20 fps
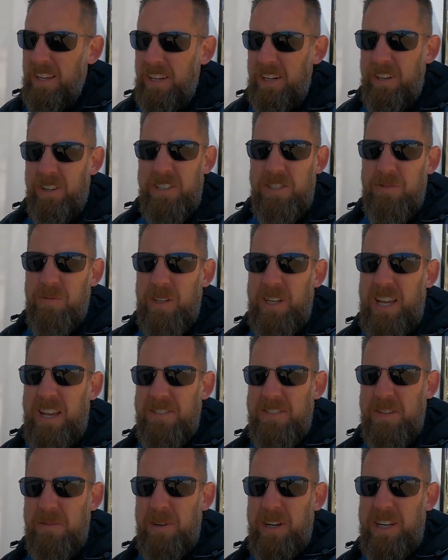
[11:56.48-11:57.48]
You know, just when you
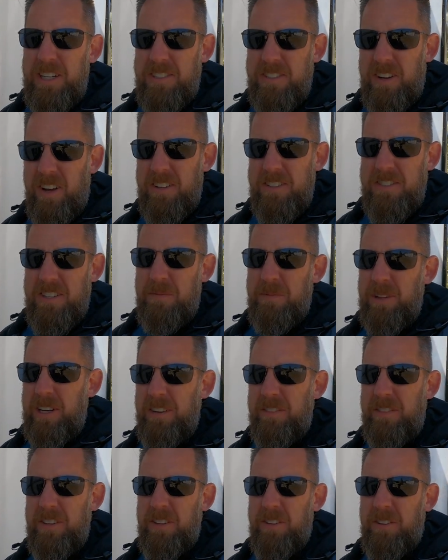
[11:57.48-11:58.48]
have somebody install something,
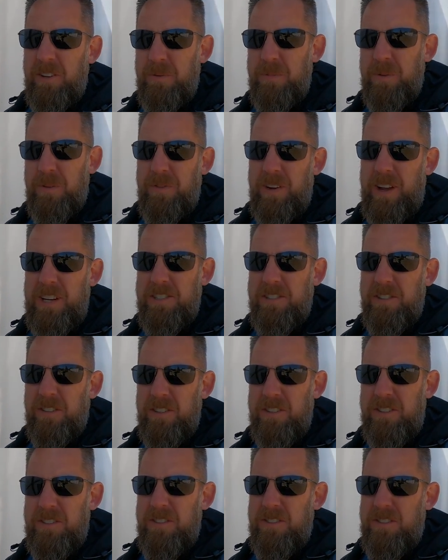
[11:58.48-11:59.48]
even though they're
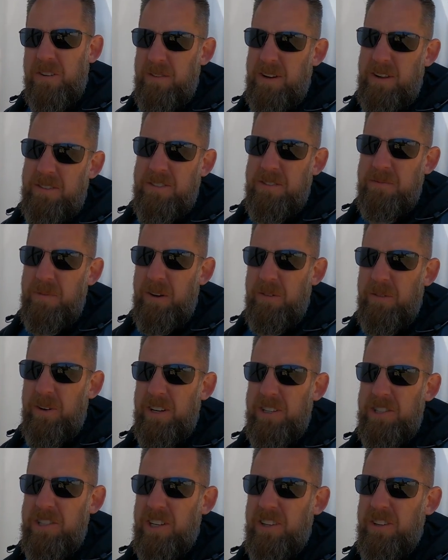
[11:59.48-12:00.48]
professionals, sometimes you might
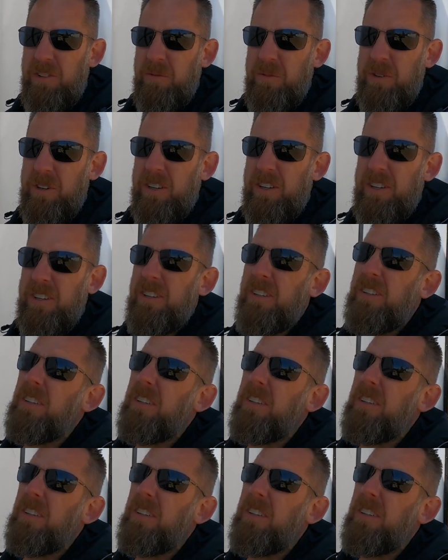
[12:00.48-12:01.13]
want to check their work.